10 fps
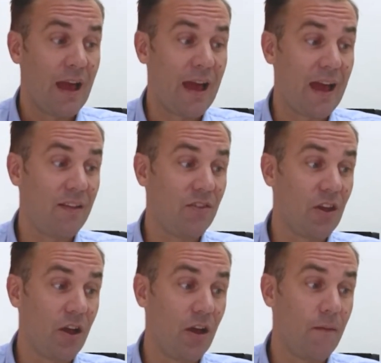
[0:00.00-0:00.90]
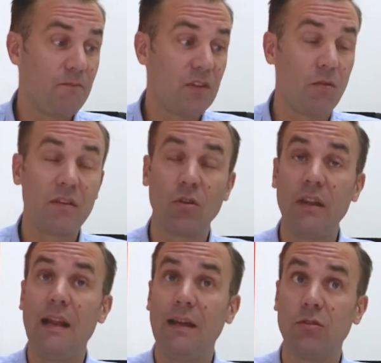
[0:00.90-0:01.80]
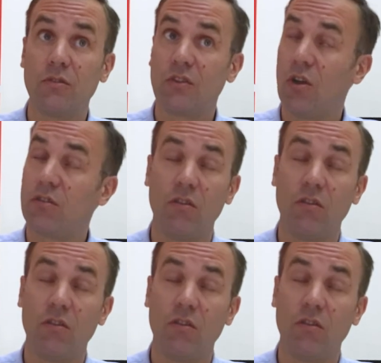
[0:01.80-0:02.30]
and there is only little stock,